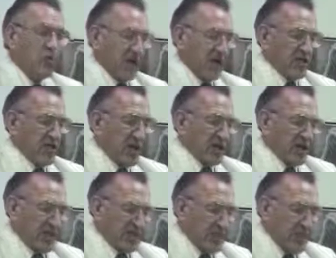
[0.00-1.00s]
one of the strongest
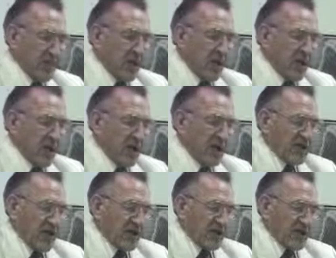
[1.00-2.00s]
in the nation.
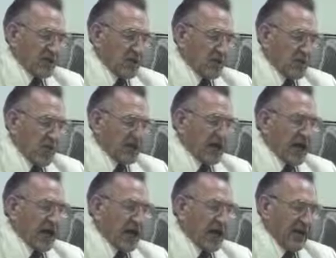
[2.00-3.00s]
Morgenthau's excuse was
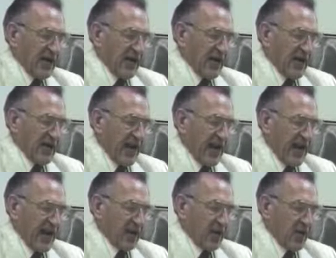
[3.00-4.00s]
limited
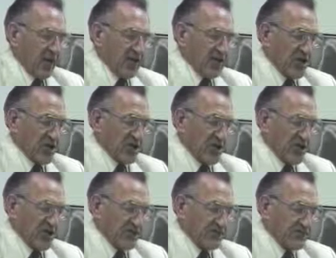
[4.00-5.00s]
financial
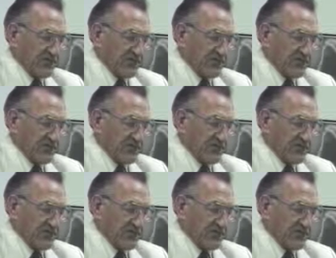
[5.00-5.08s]
resources,